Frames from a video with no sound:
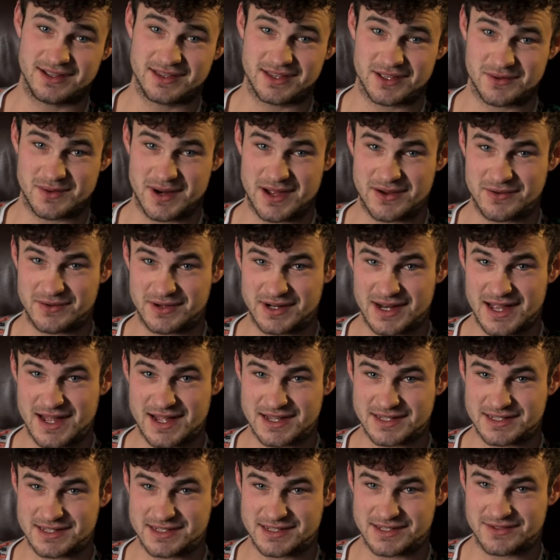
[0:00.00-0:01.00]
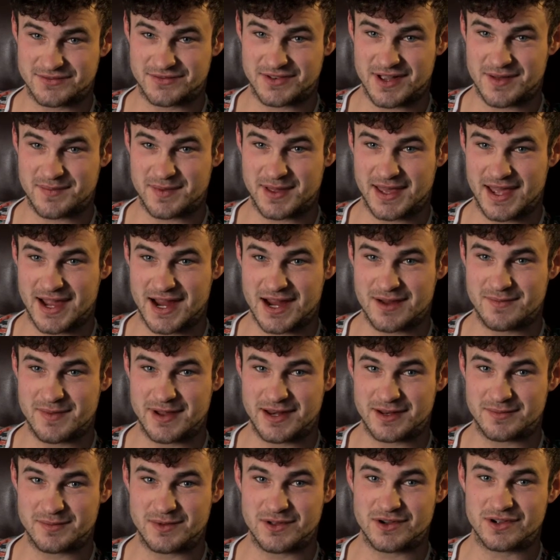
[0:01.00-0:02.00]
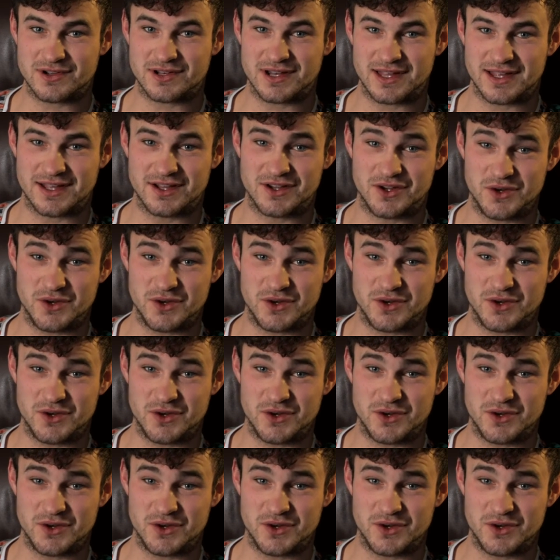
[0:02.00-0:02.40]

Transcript: the round glasses and floppy hair made him look like